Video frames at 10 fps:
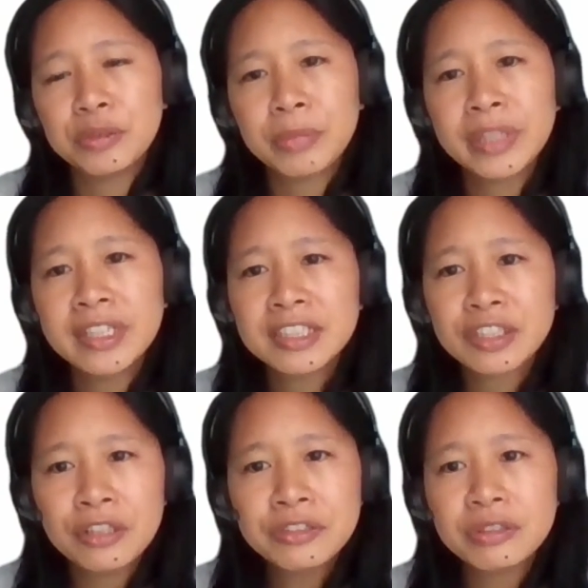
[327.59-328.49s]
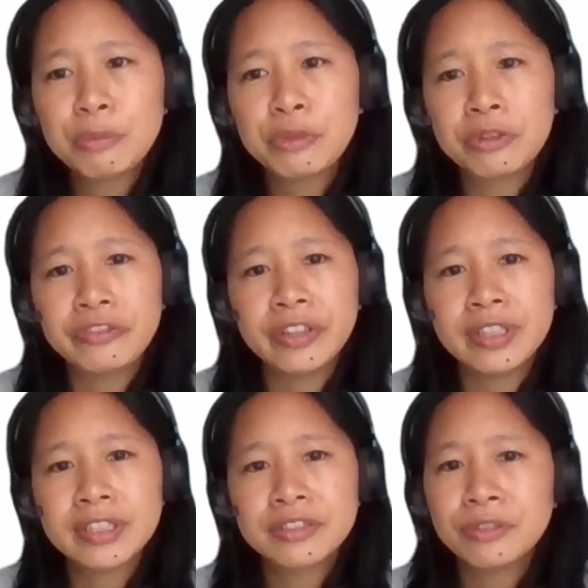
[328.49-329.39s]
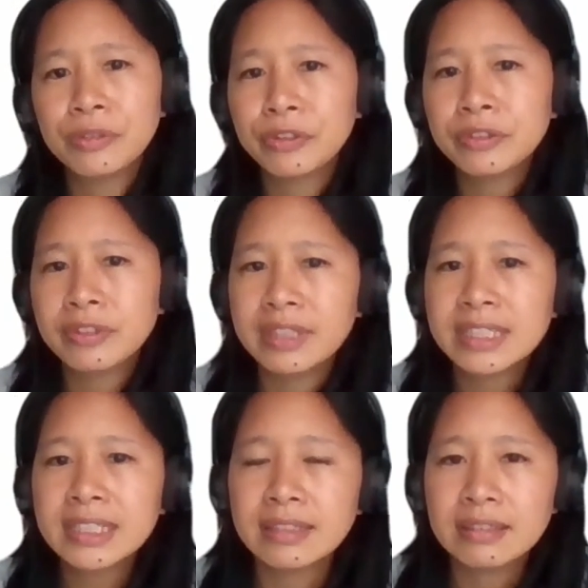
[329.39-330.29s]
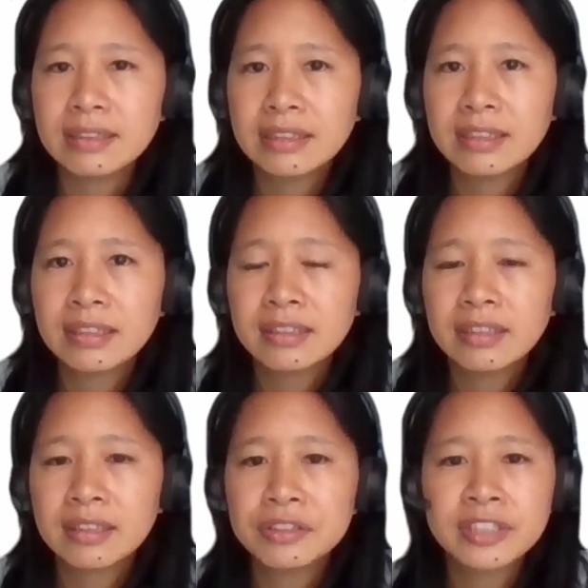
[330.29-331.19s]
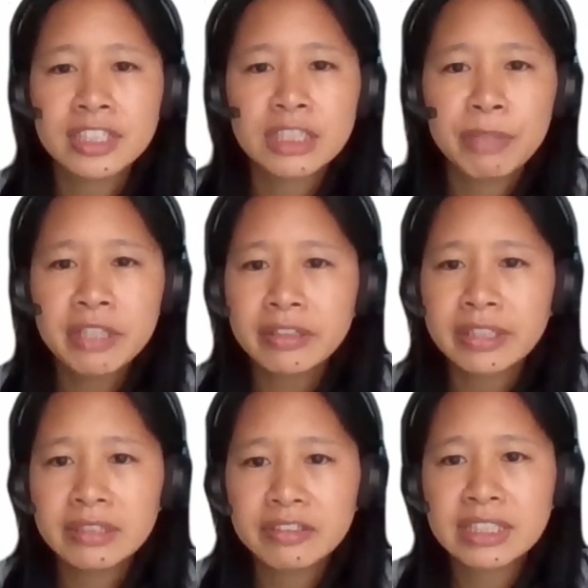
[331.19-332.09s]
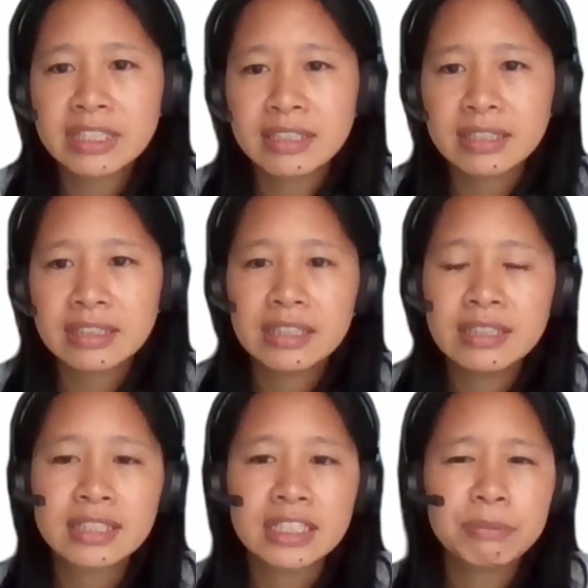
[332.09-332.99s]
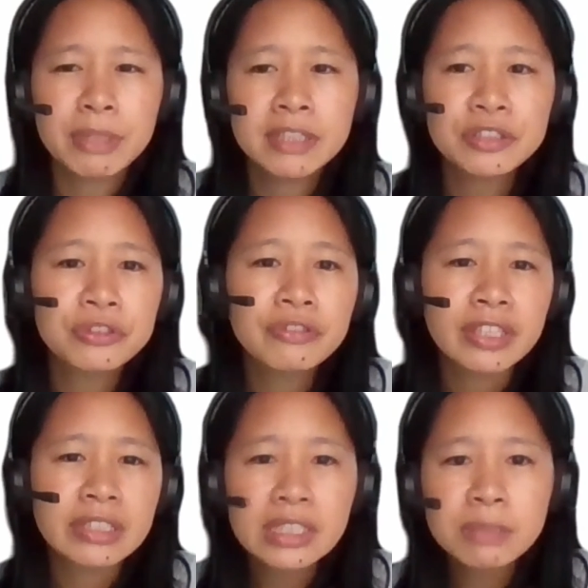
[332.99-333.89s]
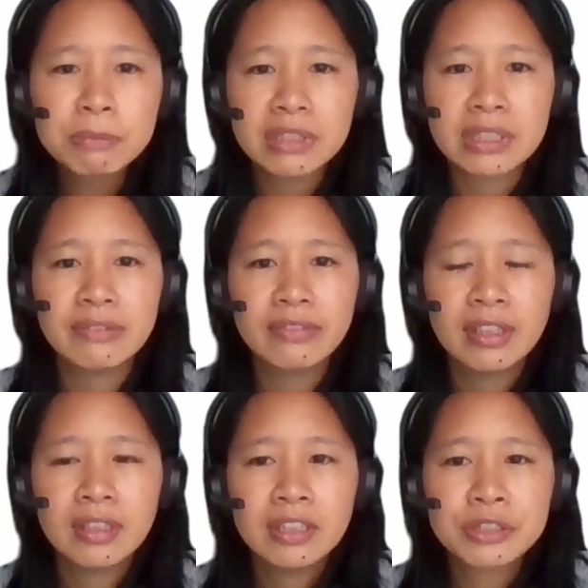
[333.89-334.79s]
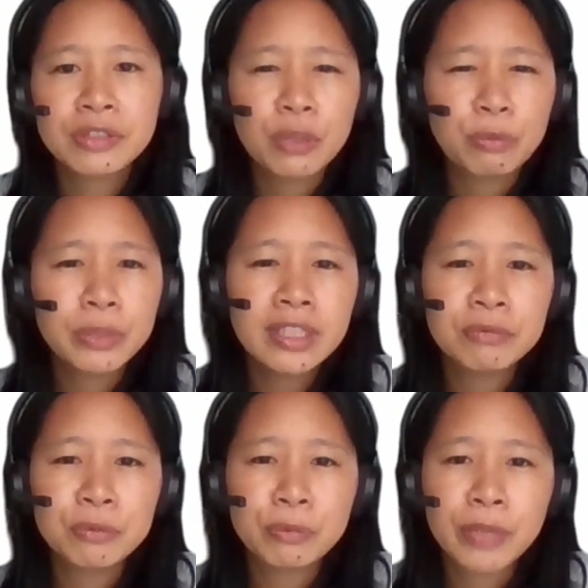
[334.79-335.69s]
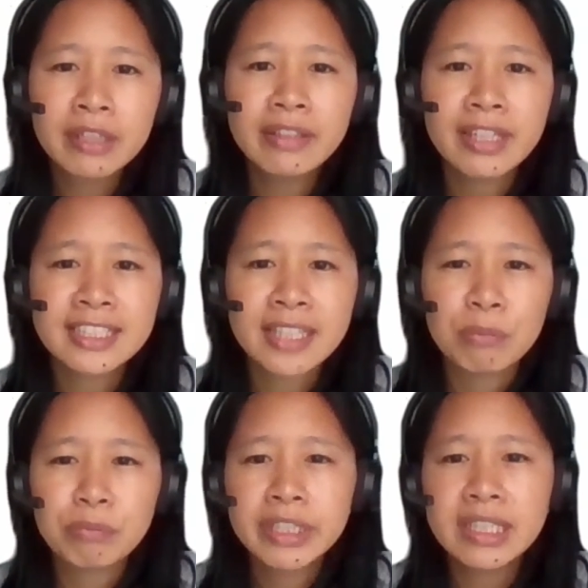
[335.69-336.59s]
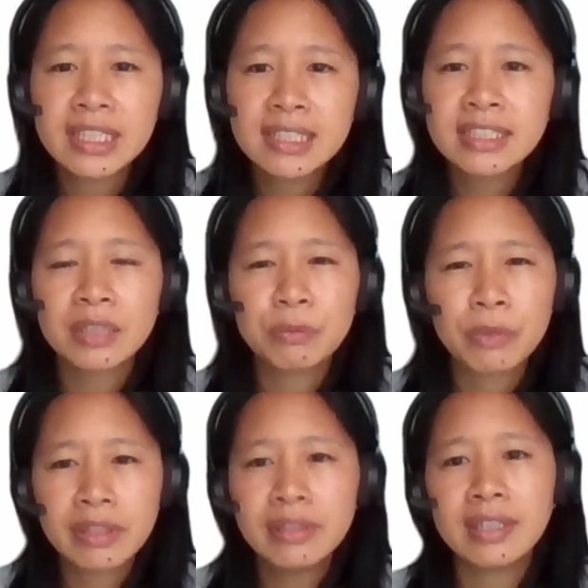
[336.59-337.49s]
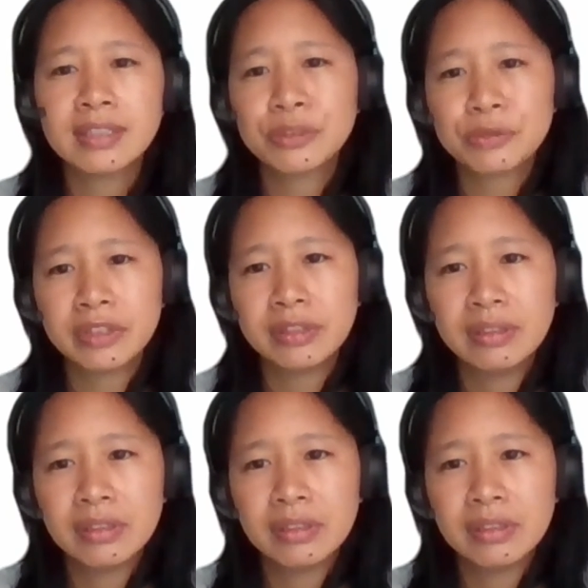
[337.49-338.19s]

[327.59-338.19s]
But it is also important for us to learn to listen, to suspend our inner cynic and suspend sort of our disbelief so that we can recognize that big insight within that story.